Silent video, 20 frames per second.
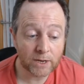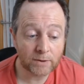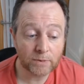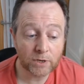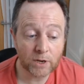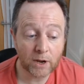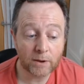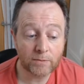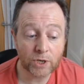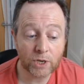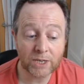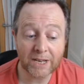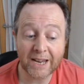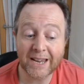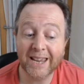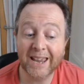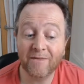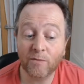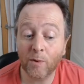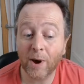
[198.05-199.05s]
Sometimes just
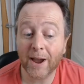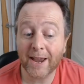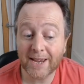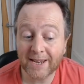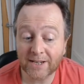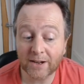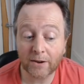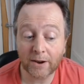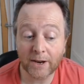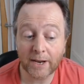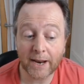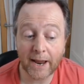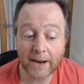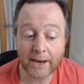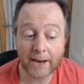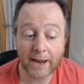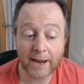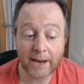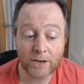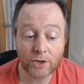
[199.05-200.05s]
a give way sign
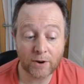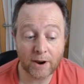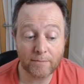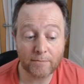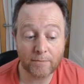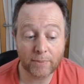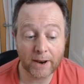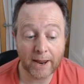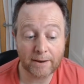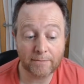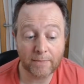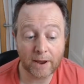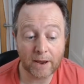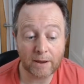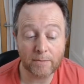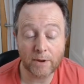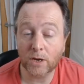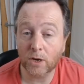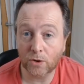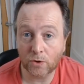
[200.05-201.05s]
and a tram plate
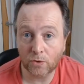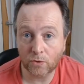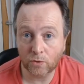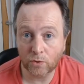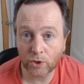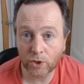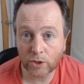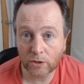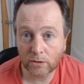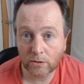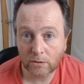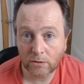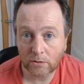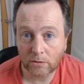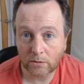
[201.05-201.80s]
may be used.